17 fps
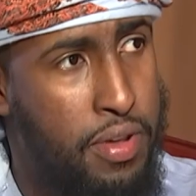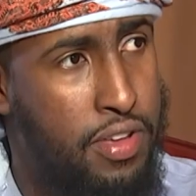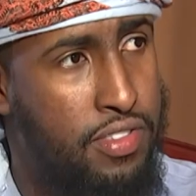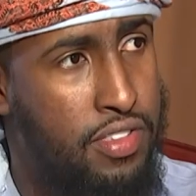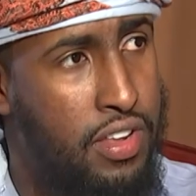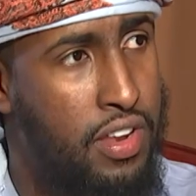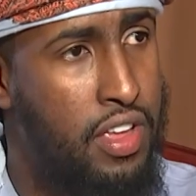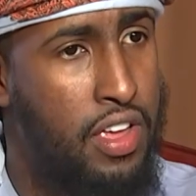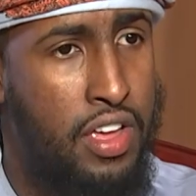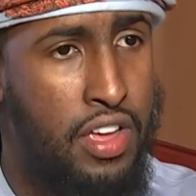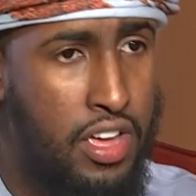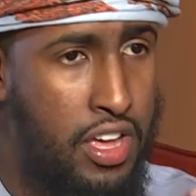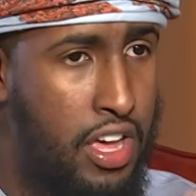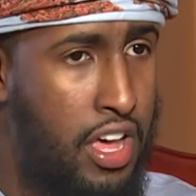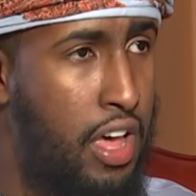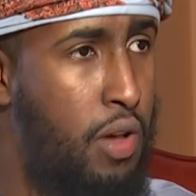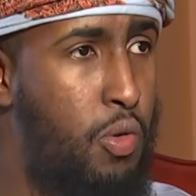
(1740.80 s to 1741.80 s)
that person.
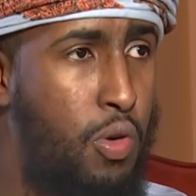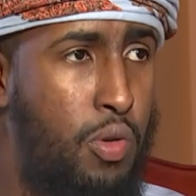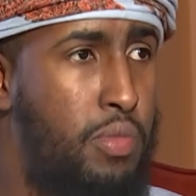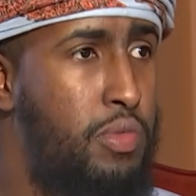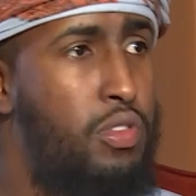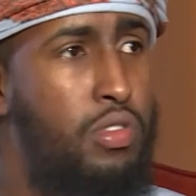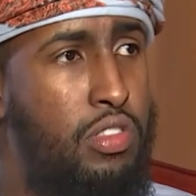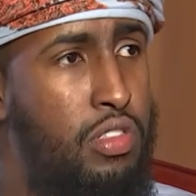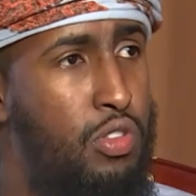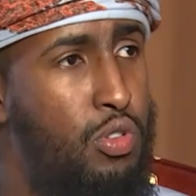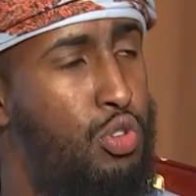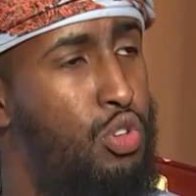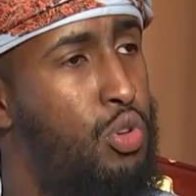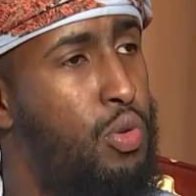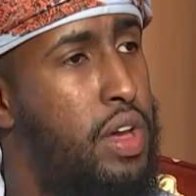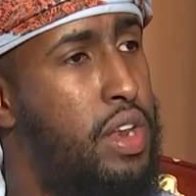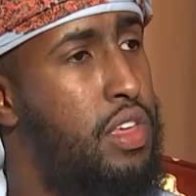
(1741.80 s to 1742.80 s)
It won't
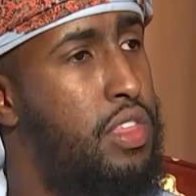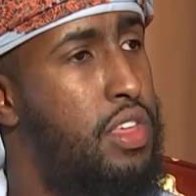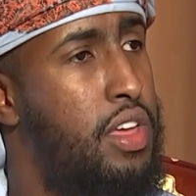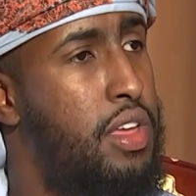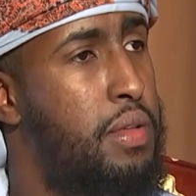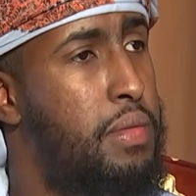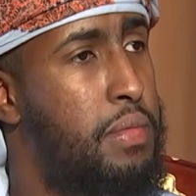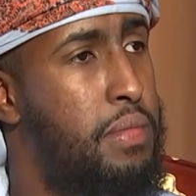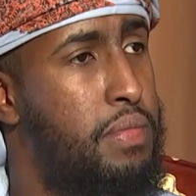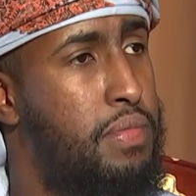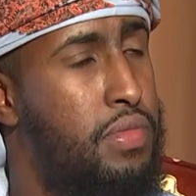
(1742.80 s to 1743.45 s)
do you anything."